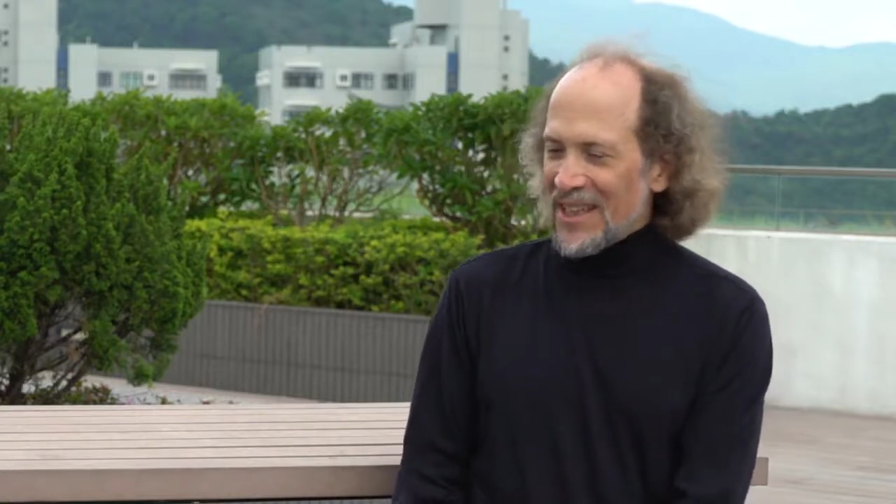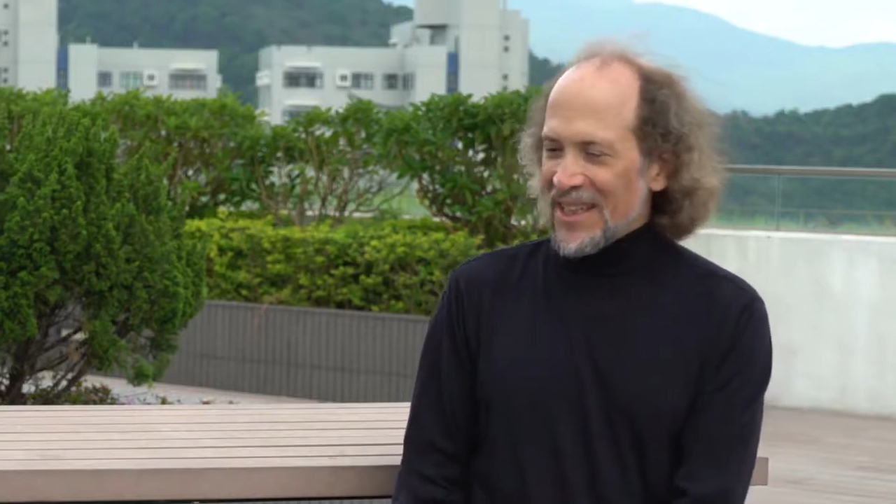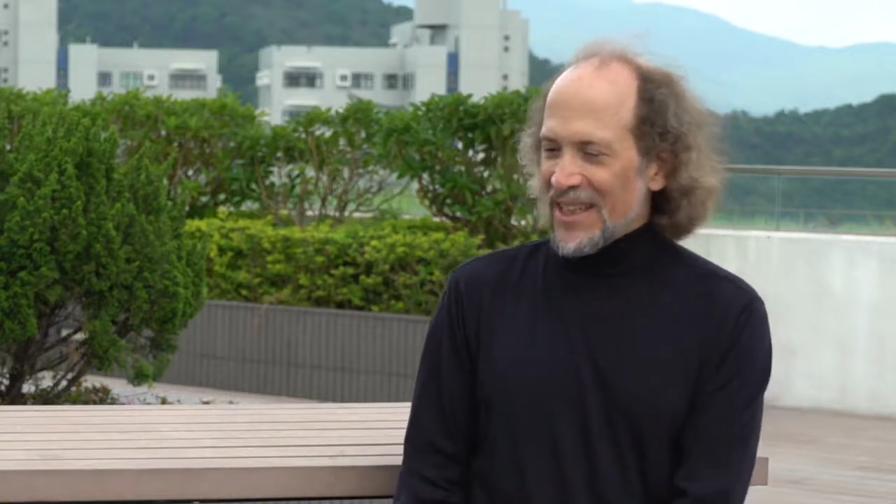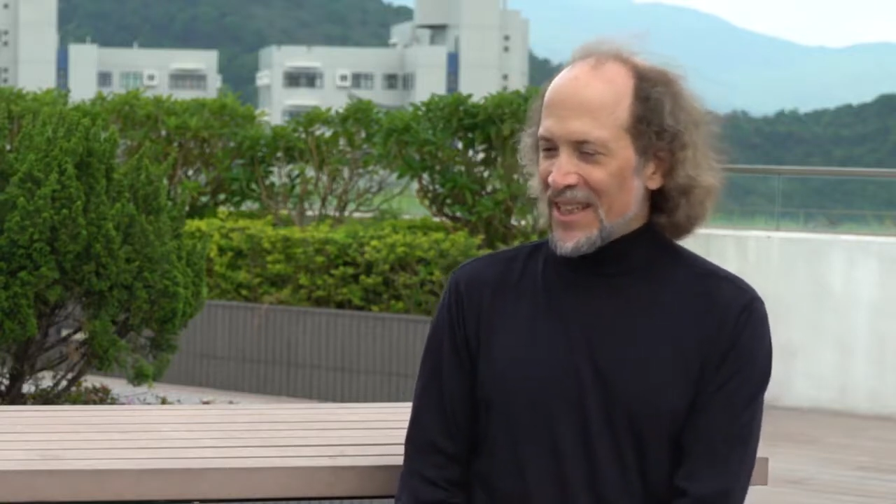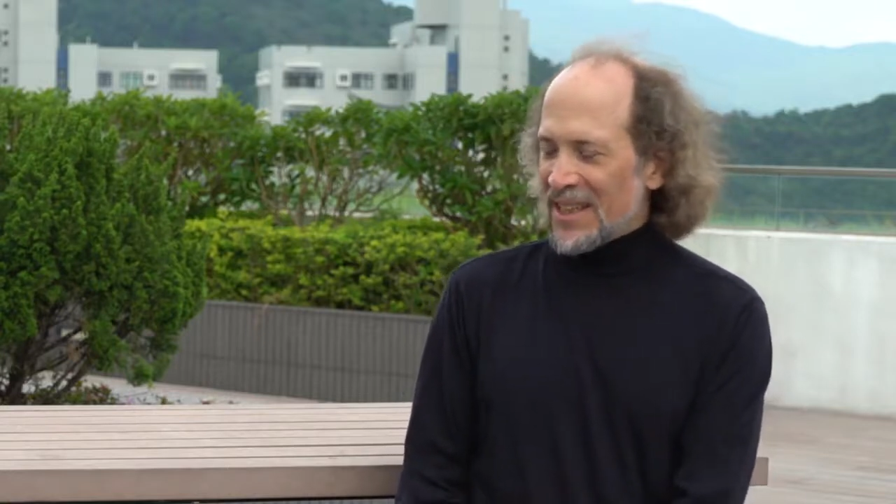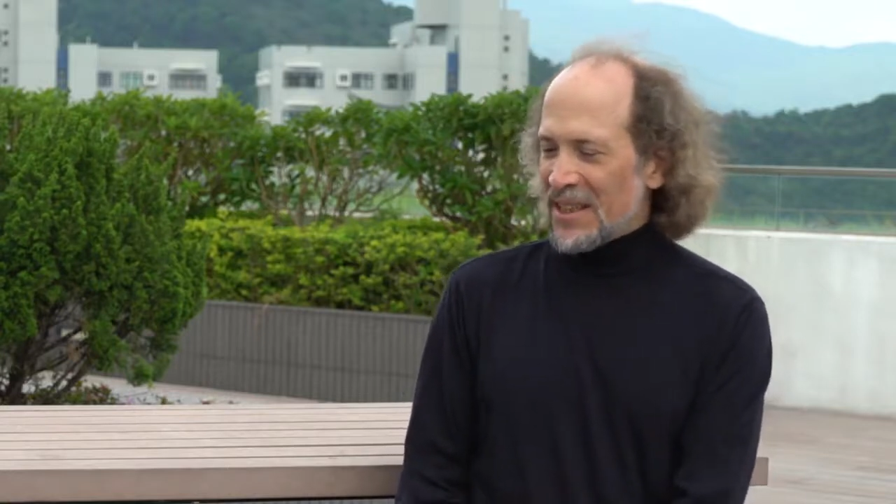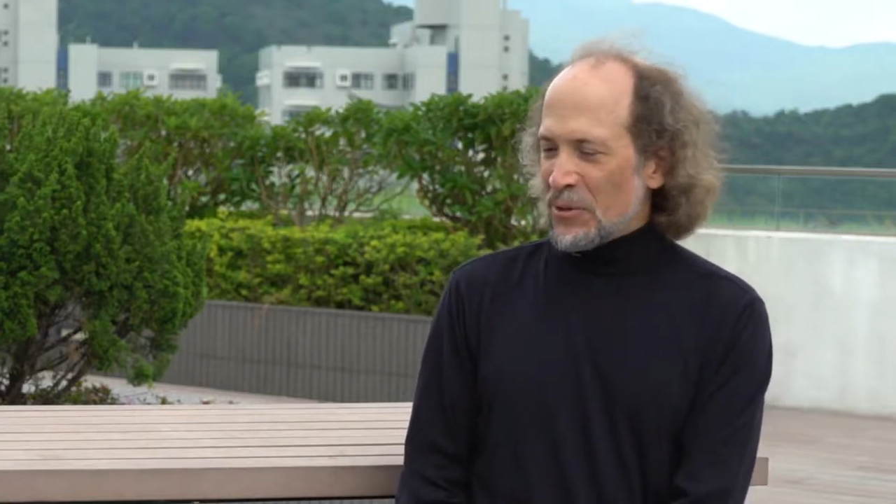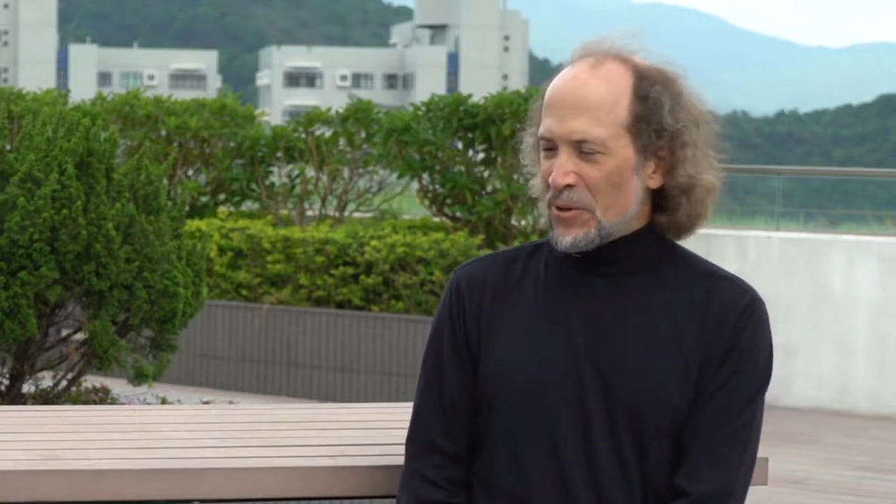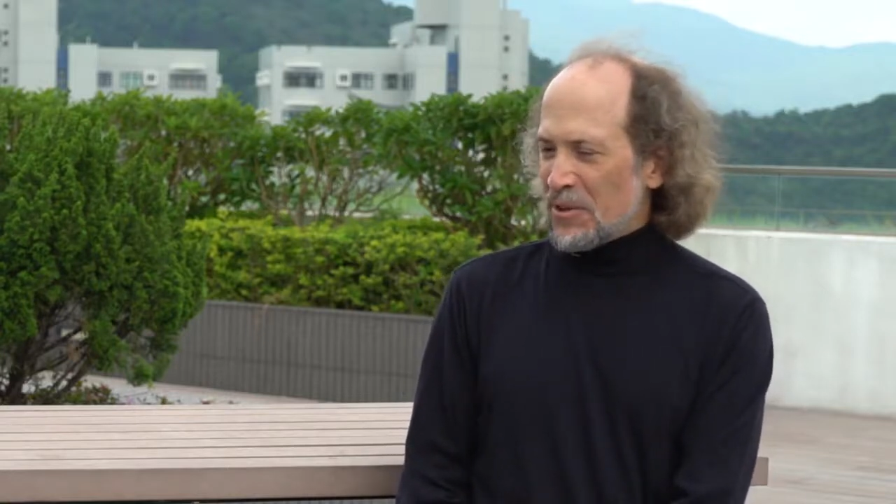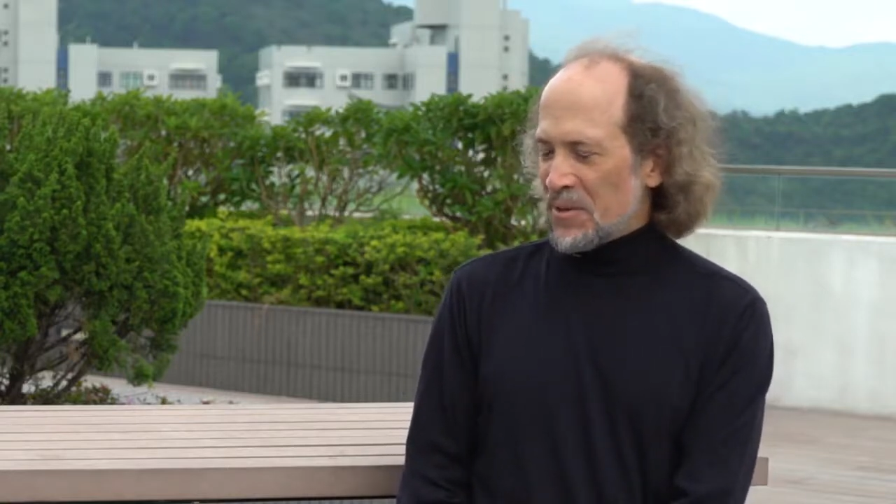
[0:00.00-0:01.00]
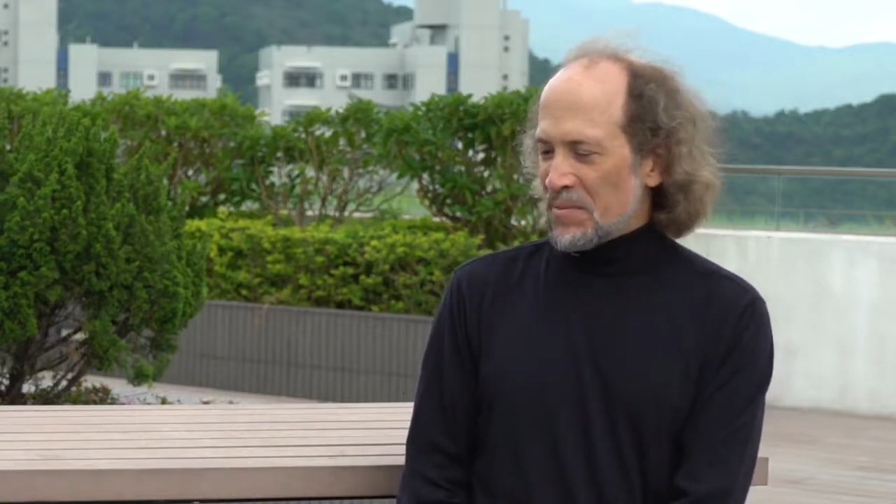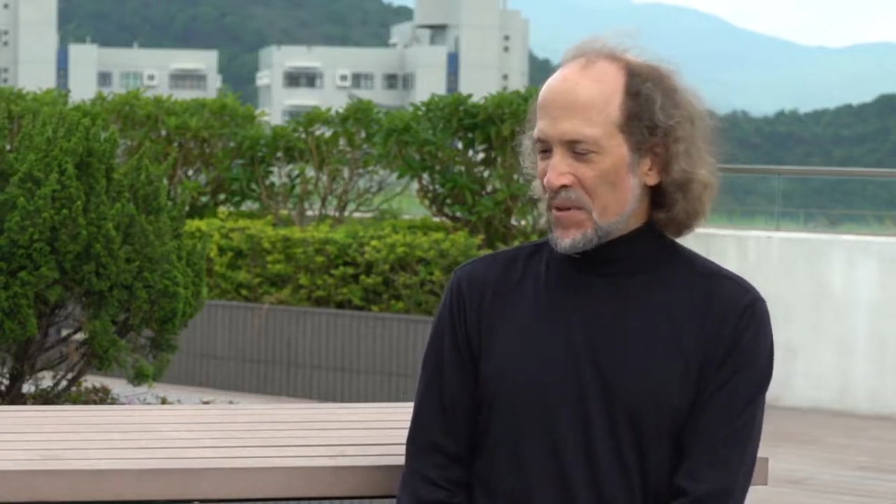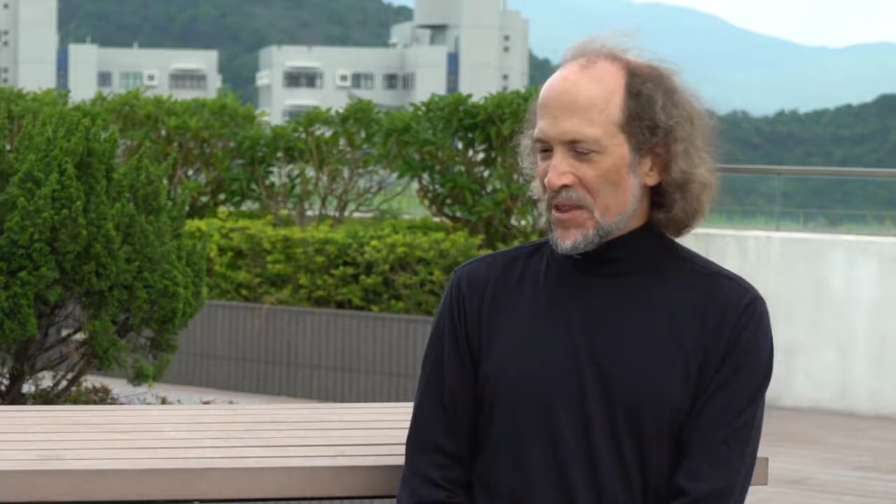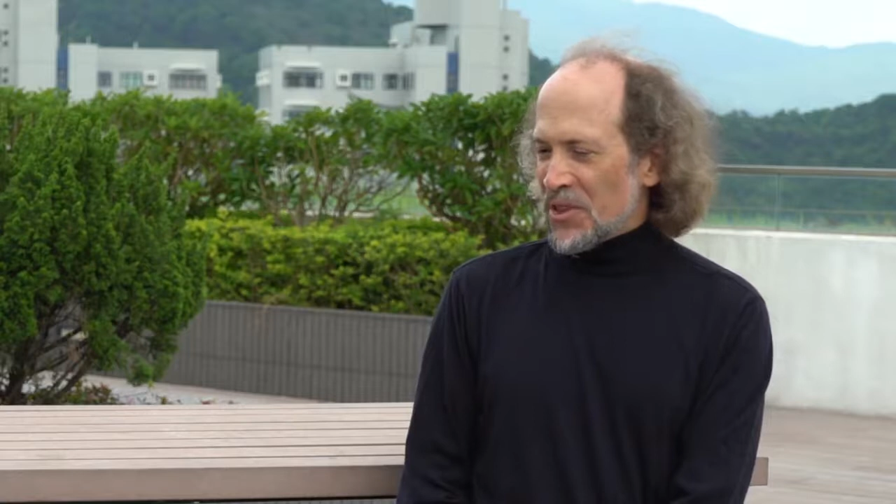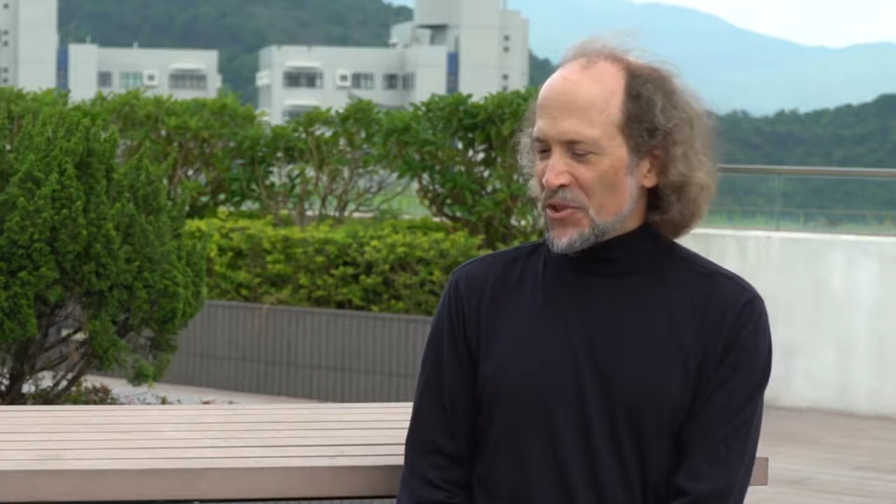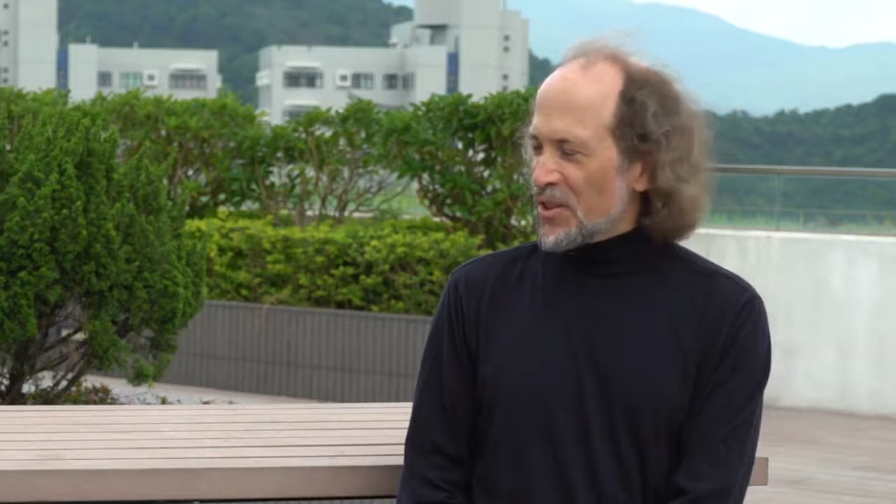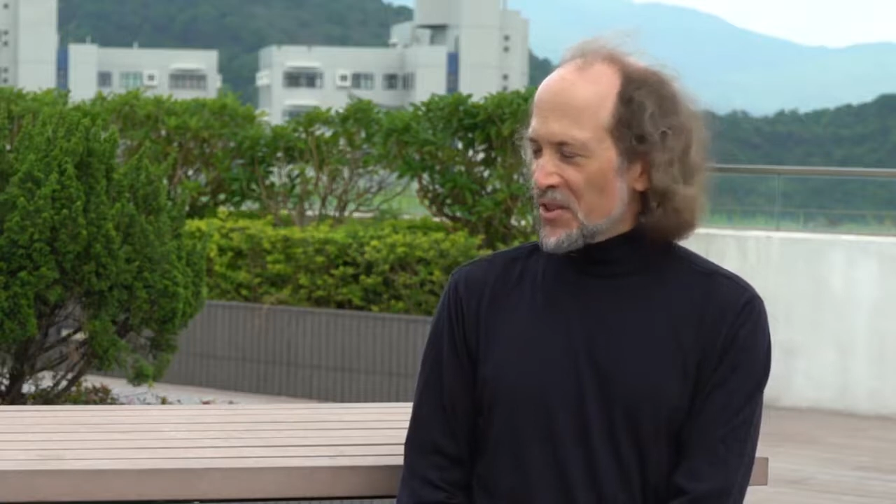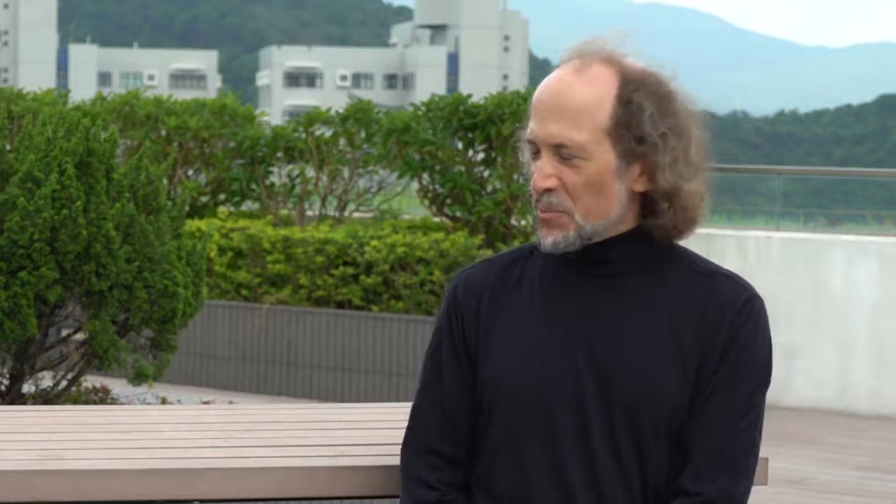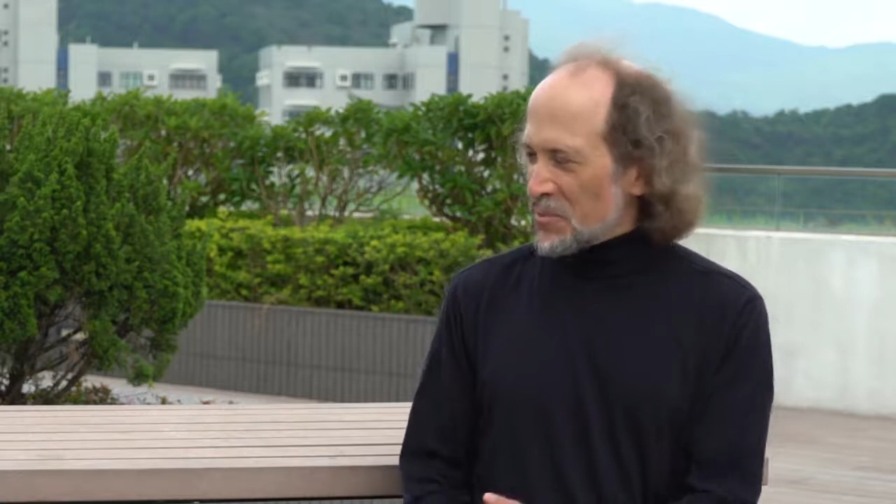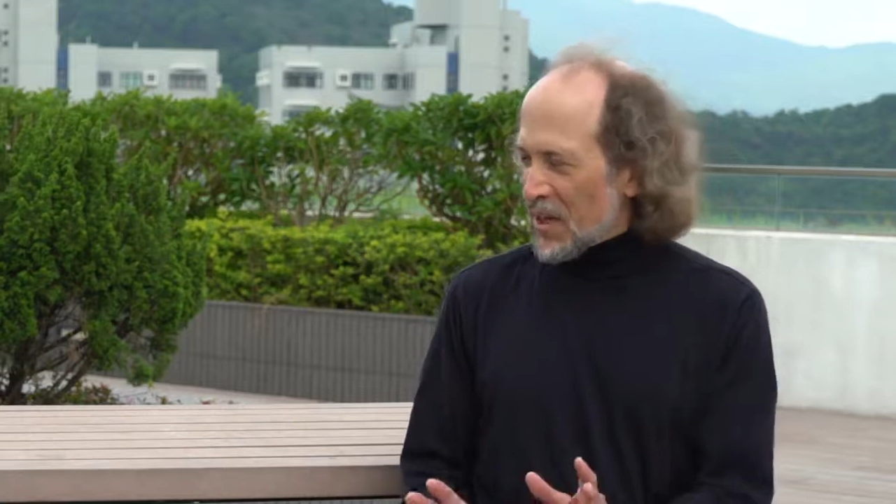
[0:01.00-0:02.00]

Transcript: and they were initially some